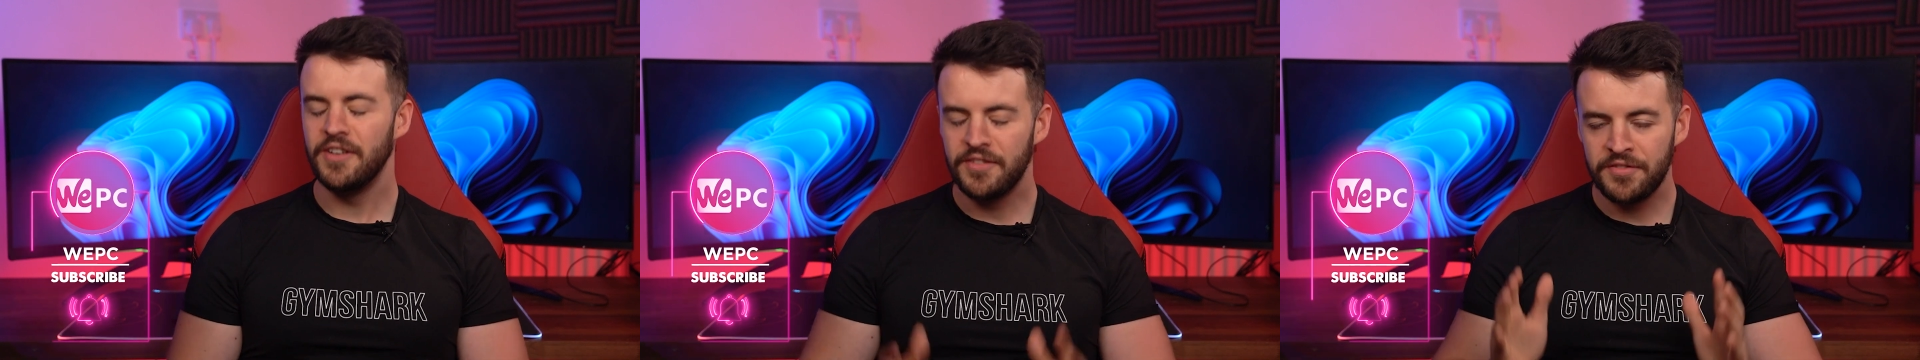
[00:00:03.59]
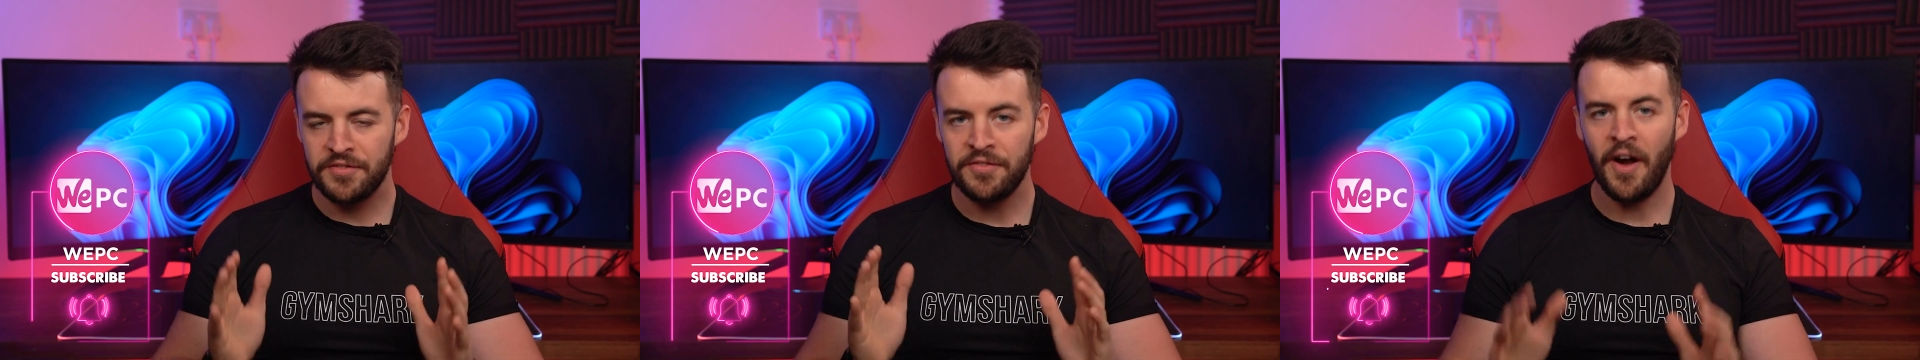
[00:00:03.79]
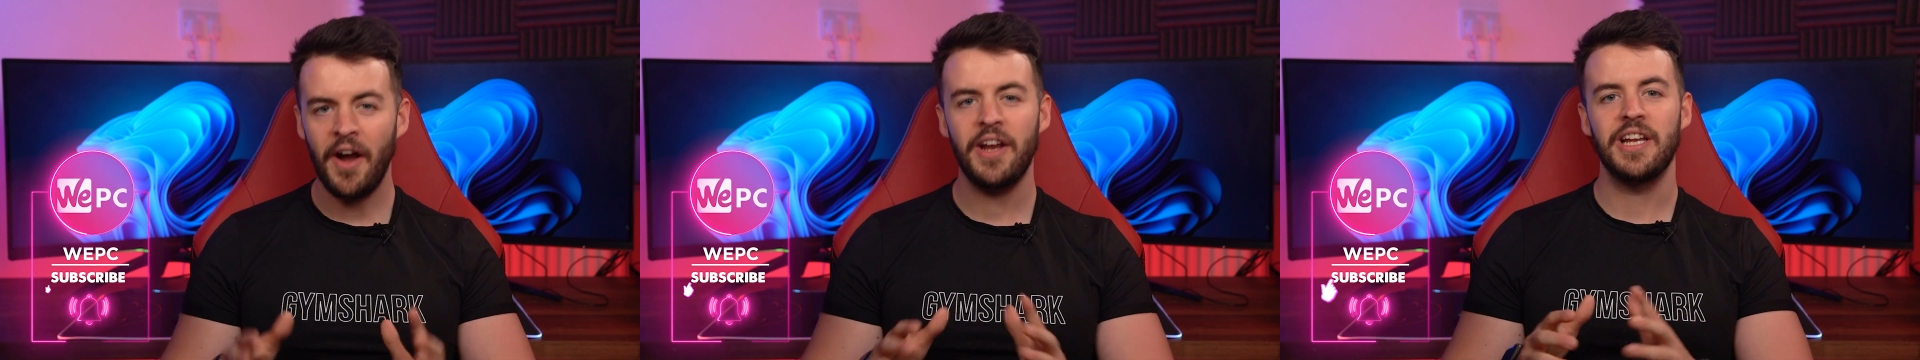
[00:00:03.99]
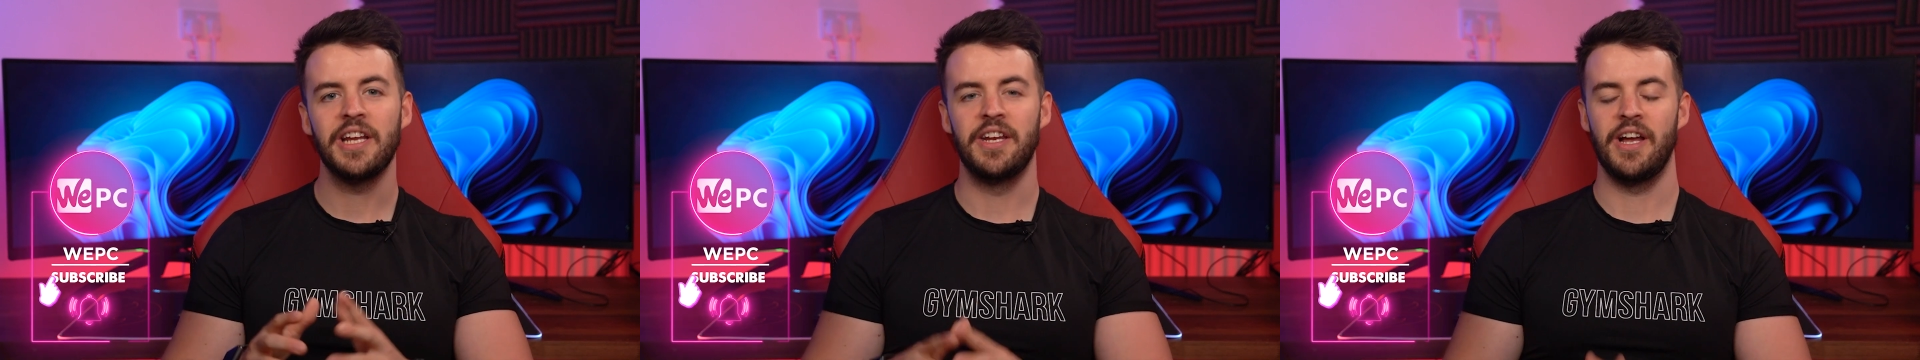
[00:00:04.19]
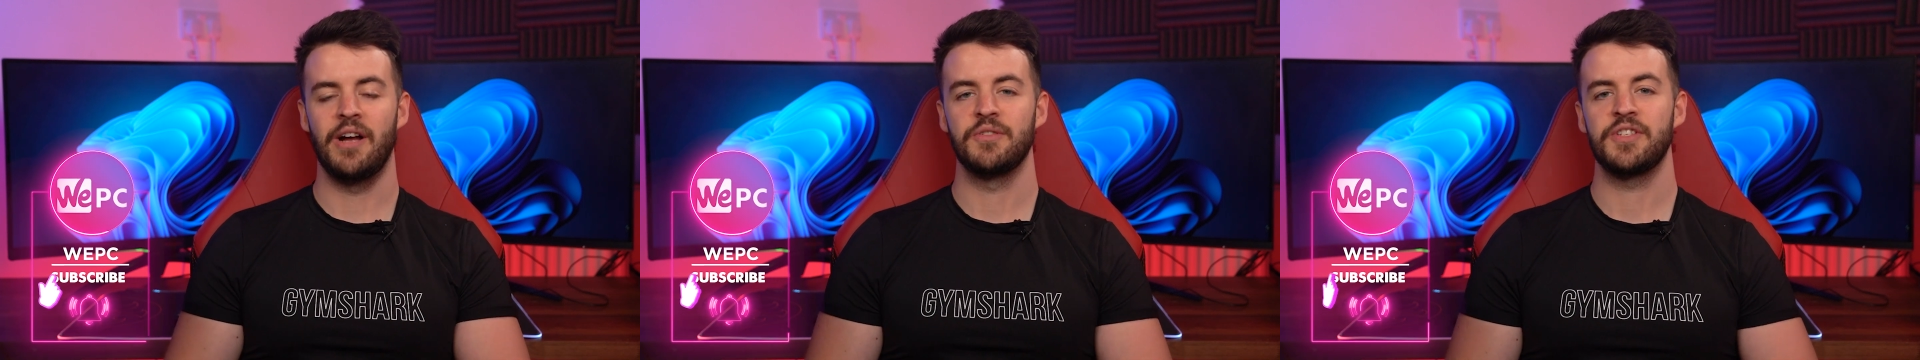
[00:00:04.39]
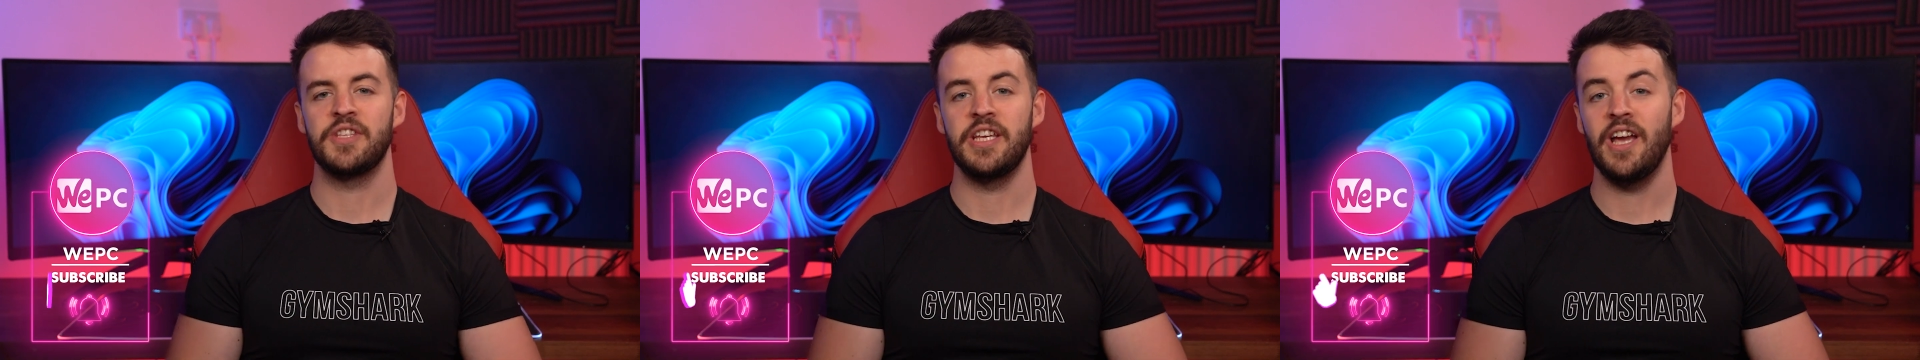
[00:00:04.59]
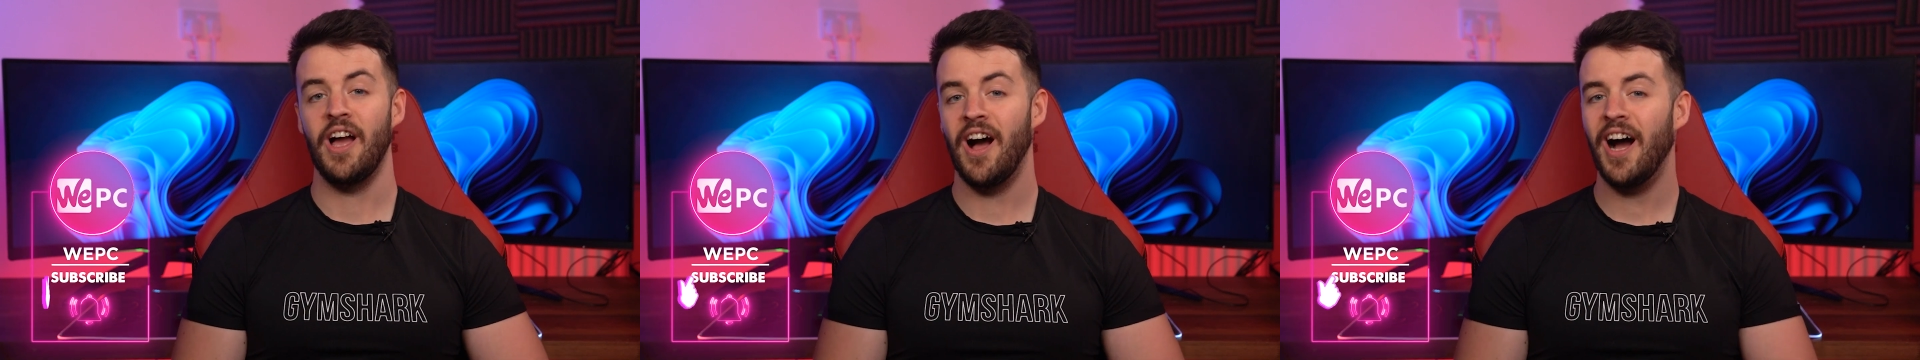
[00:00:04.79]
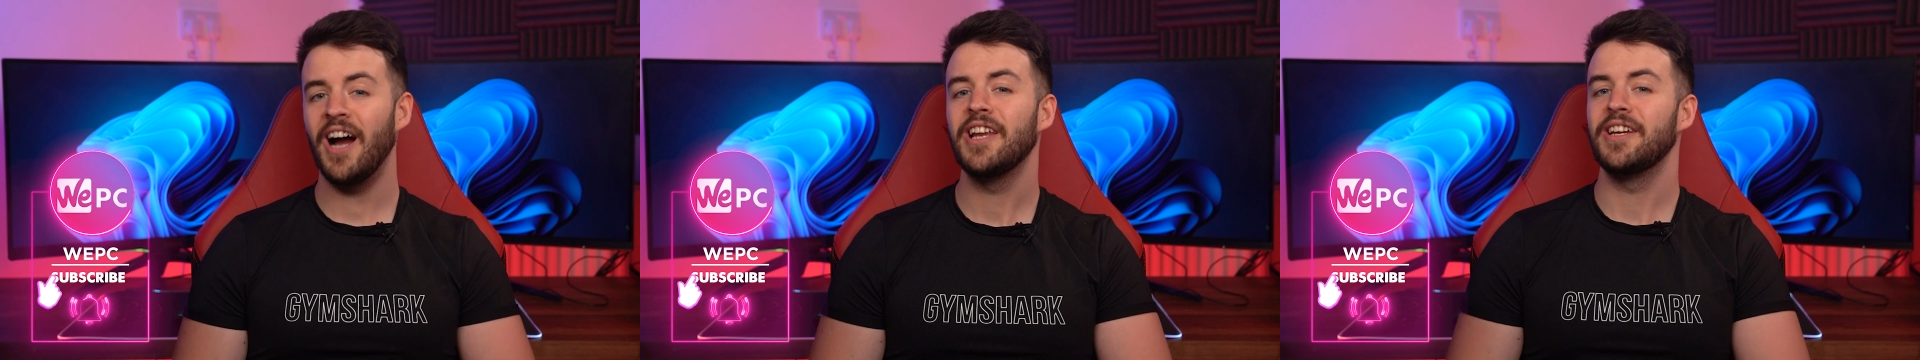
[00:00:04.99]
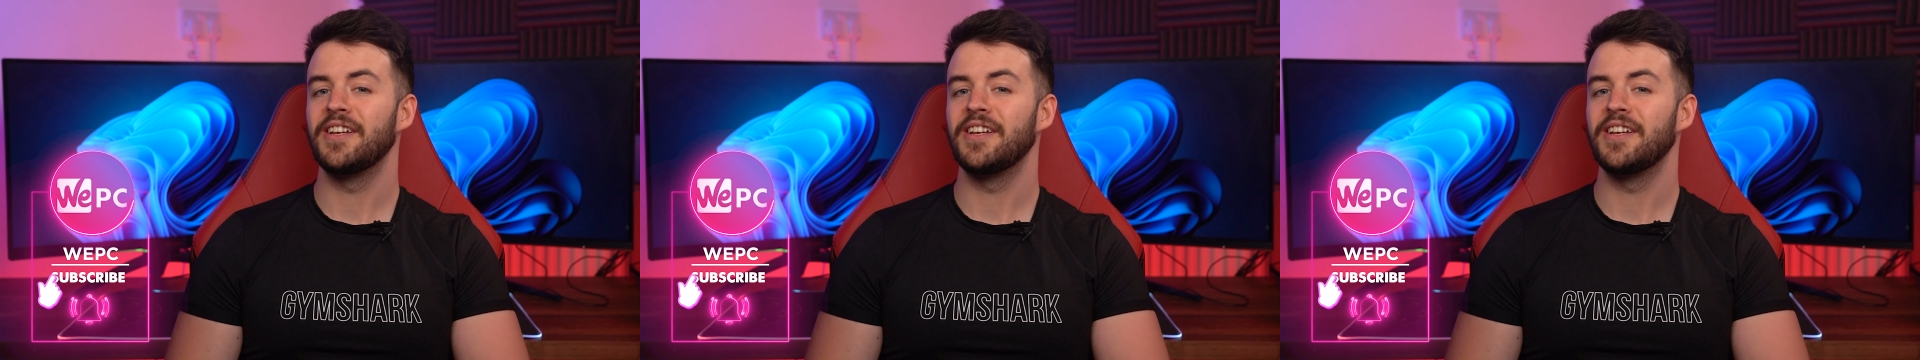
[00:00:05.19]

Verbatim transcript: finally announced the highly